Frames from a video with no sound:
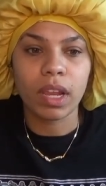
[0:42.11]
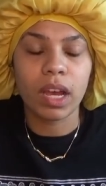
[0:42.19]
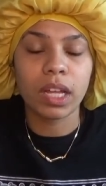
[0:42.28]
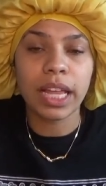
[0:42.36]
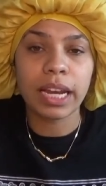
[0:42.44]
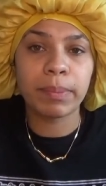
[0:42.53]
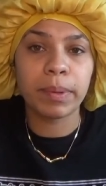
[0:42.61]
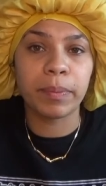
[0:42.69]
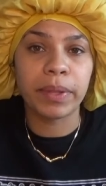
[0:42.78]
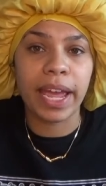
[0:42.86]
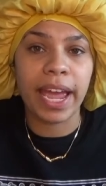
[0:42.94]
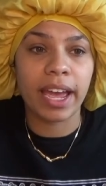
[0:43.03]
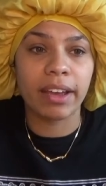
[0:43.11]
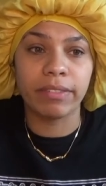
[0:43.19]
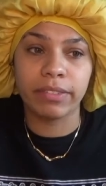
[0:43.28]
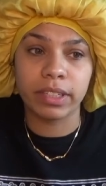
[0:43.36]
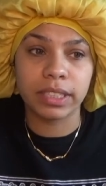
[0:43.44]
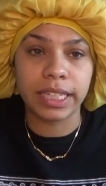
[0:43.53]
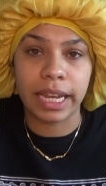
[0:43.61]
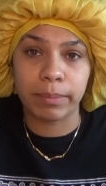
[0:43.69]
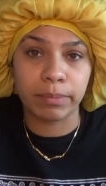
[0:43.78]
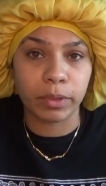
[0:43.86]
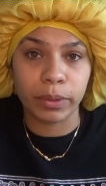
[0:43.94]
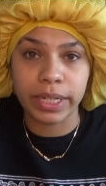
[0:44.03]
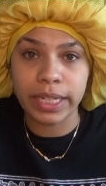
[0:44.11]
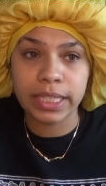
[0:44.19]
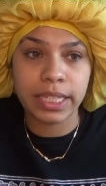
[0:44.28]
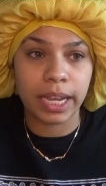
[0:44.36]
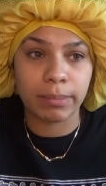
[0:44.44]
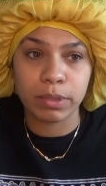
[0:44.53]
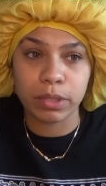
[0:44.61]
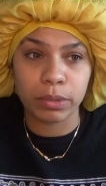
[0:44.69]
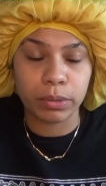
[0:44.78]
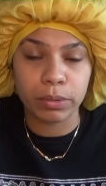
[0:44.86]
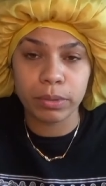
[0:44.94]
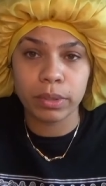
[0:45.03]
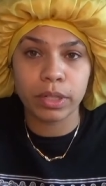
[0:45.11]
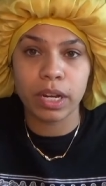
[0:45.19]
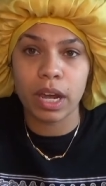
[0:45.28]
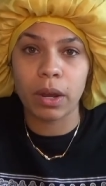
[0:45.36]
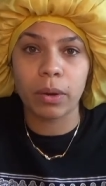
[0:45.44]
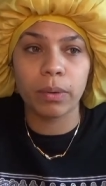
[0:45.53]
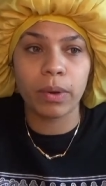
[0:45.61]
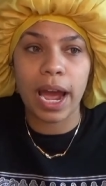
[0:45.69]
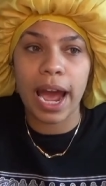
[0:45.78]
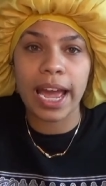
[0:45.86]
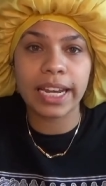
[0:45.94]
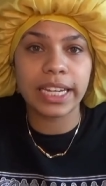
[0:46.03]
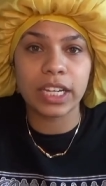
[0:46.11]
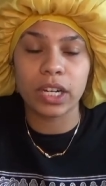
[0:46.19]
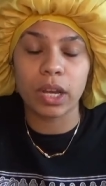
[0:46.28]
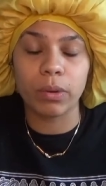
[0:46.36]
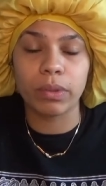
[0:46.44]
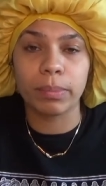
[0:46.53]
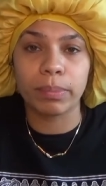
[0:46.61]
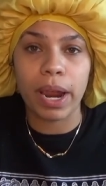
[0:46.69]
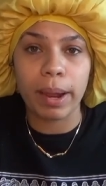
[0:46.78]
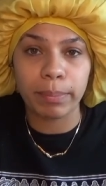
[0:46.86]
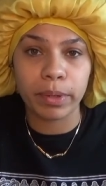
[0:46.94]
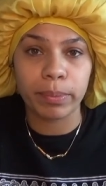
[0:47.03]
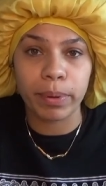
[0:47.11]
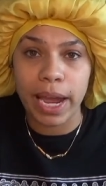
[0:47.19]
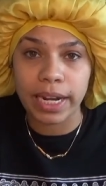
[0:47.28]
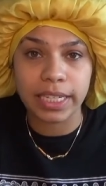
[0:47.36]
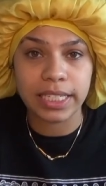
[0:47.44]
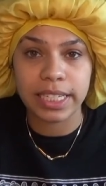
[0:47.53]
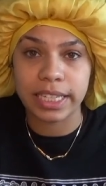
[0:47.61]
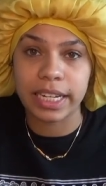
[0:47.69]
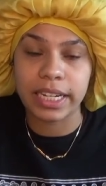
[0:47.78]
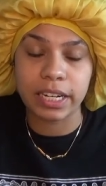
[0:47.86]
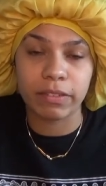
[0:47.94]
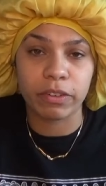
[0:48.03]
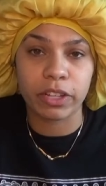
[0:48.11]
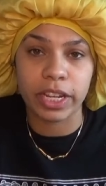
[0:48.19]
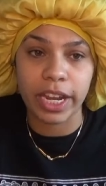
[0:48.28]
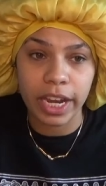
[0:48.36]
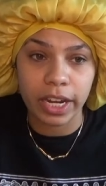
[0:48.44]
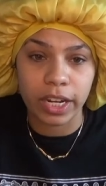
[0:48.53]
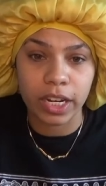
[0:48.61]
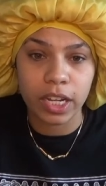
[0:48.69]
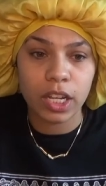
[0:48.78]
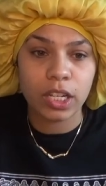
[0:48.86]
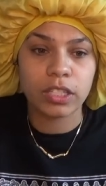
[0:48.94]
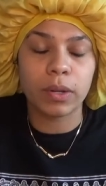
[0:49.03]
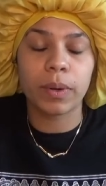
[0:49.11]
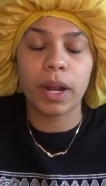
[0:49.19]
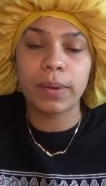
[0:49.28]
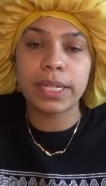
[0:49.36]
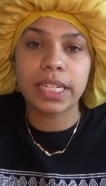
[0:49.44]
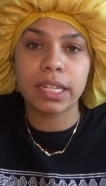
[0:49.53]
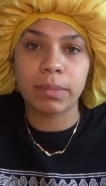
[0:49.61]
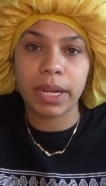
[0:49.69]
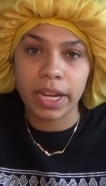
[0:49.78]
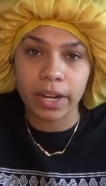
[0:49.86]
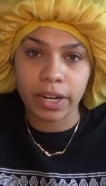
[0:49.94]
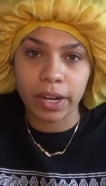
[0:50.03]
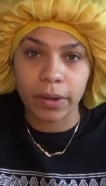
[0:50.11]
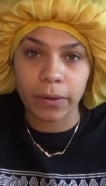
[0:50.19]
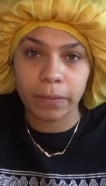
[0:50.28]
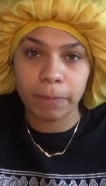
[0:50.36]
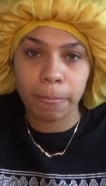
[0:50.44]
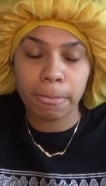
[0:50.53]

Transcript: a lot of people that have type 3, type 2, you know, I didn't know the proper products that they needed for their hair. So I'd always send them the hair code.